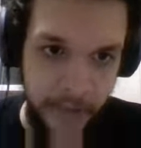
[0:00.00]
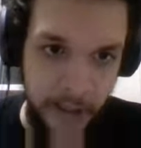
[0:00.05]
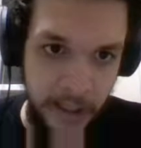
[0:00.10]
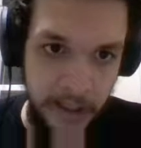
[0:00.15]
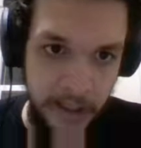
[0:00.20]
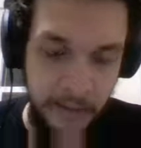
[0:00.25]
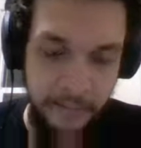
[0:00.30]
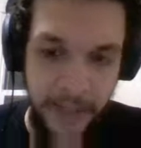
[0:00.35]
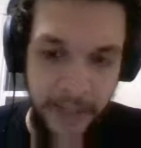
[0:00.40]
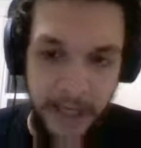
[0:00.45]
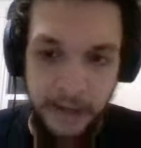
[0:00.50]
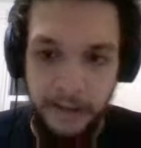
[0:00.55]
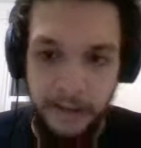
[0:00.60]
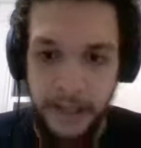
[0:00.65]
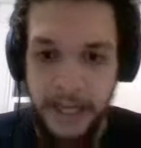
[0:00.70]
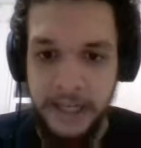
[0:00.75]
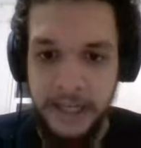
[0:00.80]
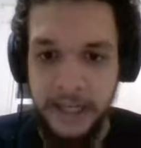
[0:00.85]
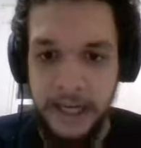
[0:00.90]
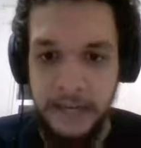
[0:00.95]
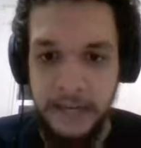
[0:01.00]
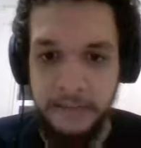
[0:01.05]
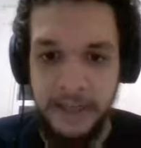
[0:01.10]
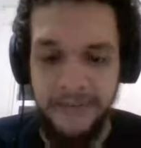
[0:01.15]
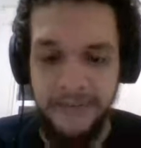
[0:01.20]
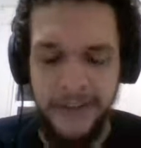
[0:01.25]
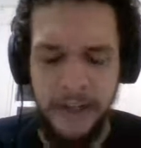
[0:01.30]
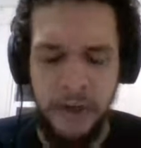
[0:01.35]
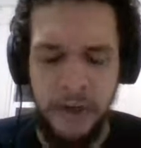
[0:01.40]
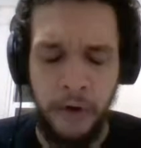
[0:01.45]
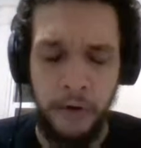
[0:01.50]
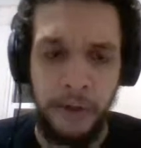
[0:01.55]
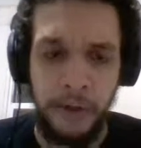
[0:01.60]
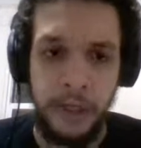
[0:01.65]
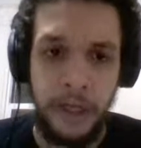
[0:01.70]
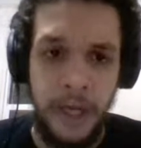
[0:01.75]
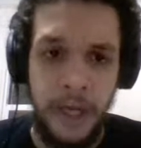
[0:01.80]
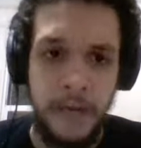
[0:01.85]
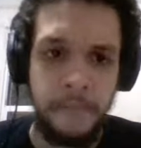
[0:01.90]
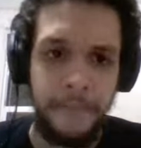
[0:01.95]
In the mid and late game, even the
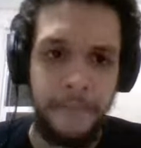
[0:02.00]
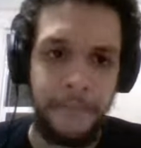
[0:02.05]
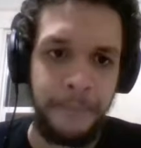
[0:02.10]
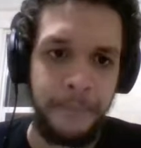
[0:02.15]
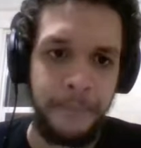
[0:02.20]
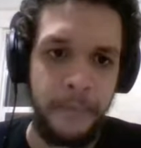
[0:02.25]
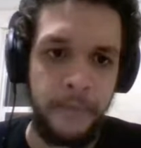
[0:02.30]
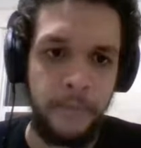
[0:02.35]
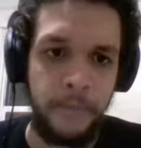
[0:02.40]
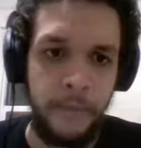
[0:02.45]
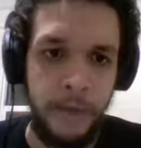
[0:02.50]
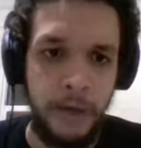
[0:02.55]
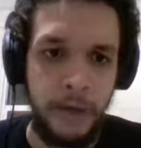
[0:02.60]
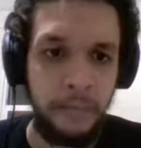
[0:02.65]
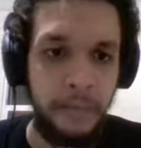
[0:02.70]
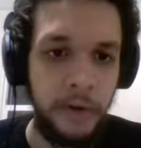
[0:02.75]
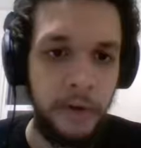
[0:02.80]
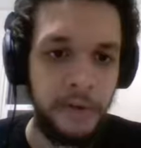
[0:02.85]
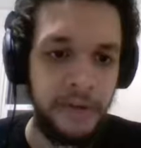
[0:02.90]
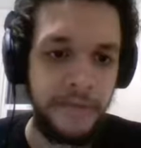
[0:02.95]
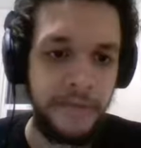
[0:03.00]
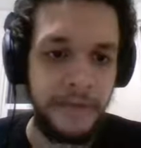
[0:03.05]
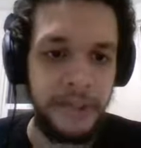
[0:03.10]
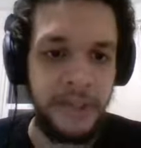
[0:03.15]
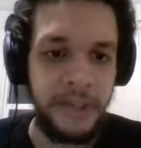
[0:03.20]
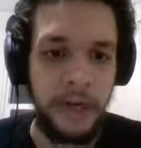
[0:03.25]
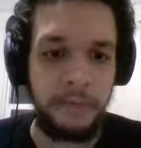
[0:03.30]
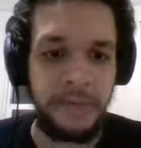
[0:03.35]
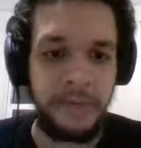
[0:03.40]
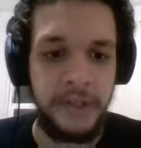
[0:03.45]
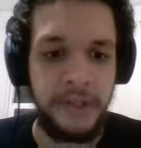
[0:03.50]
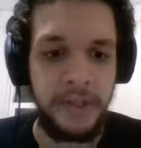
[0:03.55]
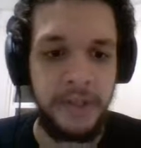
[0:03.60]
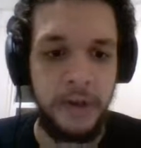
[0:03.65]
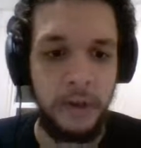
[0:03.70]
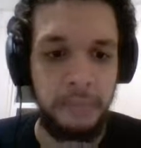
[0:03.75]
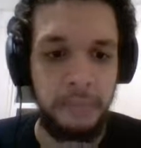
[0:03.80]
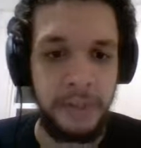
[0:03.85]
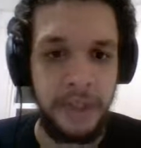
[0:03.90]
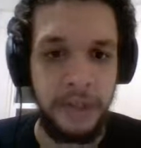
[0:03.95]
early game, Compulsive just helps you
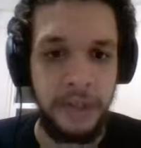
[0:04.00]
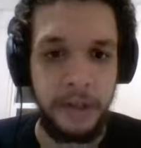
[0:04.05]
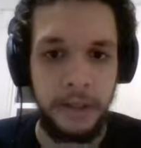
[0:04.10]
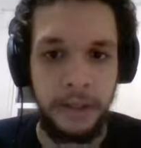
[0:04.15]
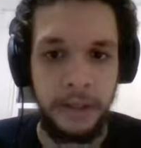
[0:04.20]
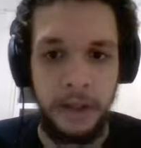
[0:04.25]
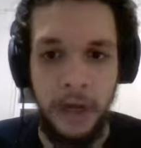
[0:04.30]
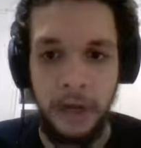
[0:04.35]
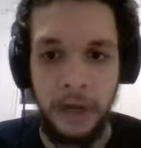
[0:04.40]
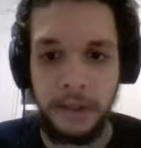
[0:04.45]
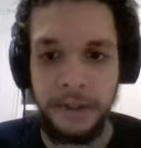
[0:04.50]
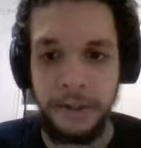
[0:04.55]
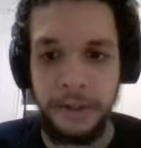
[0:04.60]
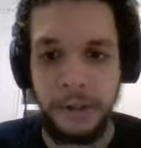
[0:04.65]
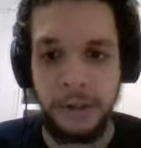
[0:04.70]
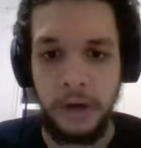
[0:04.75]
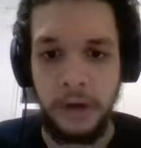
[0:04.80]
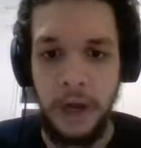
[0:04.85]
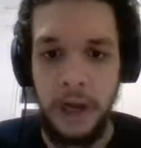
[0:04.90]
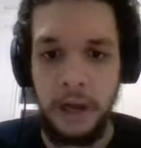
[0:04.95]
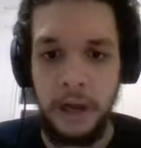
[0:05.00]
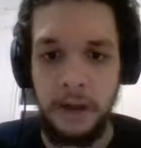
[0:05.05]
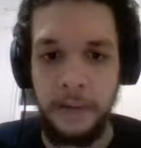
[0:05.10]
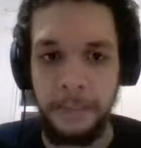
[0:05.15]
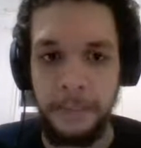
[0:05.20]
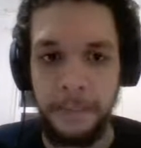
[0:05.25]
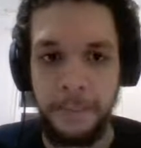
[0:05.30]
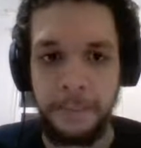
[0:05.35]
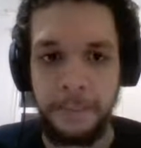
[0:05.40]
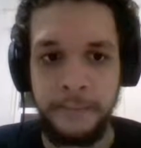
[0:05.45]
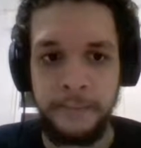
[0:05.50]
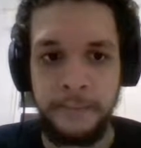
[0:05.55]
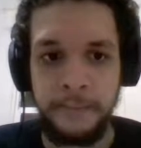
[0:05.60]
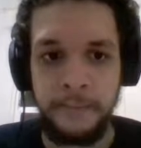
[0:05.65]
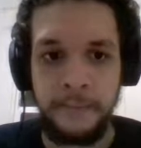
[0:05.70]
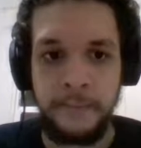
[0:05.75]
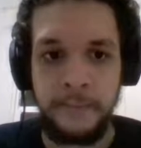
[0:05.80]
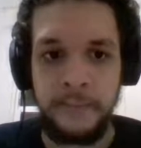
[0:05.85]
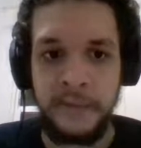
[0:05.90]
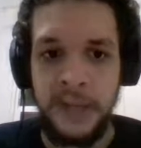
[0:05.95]
sculpt a good draw.
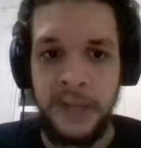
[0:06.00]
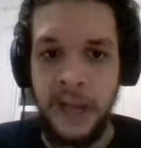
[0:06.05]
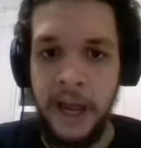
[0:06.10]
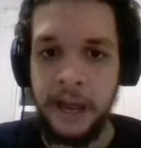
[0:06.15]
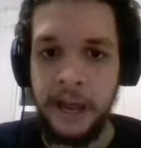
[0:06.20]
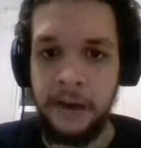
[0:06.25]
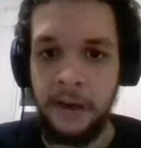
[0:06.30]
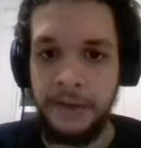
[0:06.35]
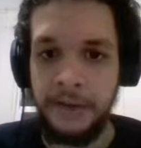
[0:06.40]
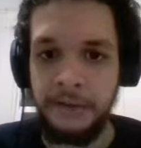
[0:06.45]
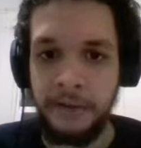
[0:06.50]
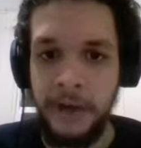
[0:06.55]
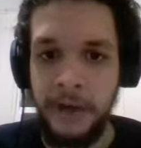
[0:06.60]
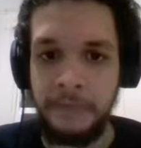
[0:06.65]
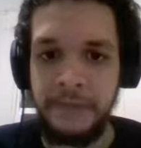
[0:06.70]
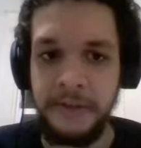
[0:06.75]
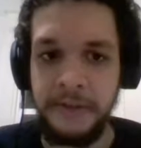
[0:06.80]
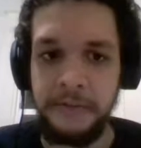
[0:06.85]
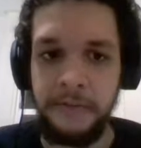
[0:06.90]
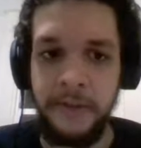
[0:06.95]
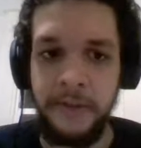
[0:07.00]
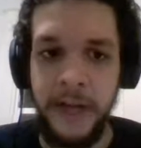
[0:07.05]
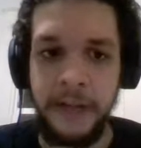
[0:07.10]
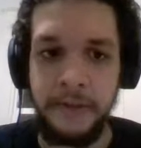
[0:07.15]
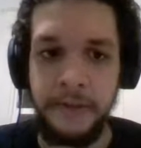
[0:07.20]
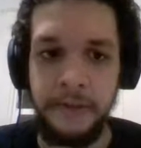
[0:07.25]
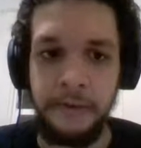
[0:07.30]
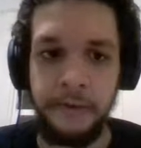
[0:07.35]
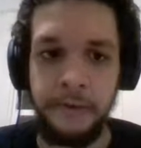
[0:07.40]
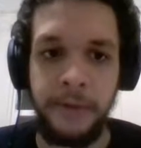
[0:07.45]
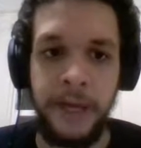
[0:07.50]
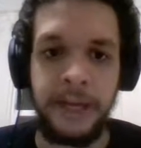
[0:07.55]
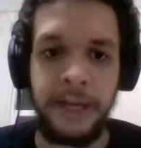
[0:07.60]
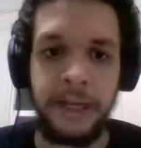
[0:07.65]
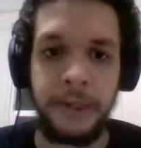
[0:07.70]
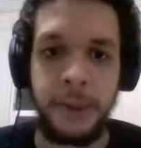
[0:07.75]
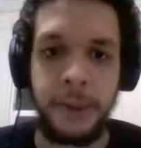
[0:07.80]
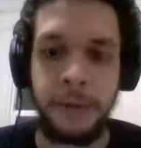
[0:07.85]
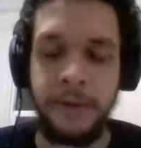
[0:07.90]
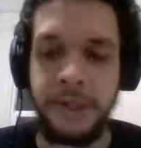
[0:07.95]
And it also helps you fight through
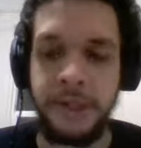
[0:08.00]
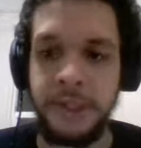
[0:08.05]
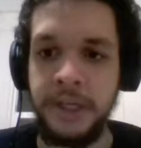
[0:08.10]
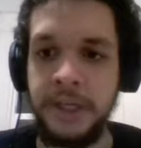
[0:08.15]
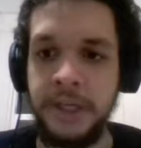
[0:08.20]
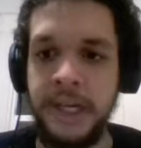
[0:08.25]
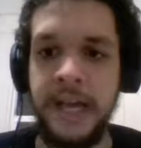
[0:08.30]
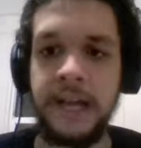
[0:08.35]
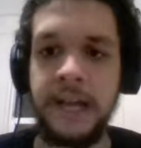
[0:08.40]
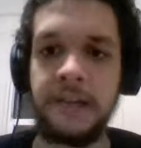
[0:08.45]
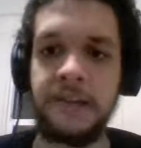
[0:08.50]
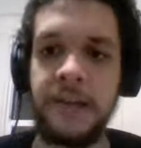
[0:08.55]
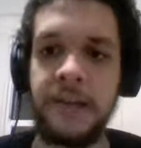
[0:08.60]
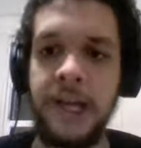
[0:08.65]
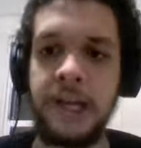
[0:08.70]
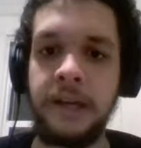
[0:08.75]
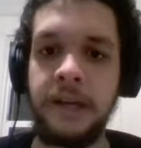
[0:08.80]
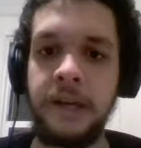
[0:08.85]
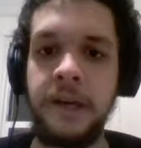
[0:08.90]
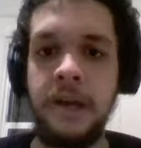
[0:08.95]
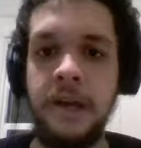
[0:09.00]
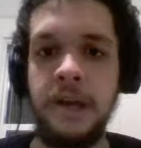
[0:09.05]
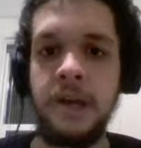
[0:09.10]
like attrition decks like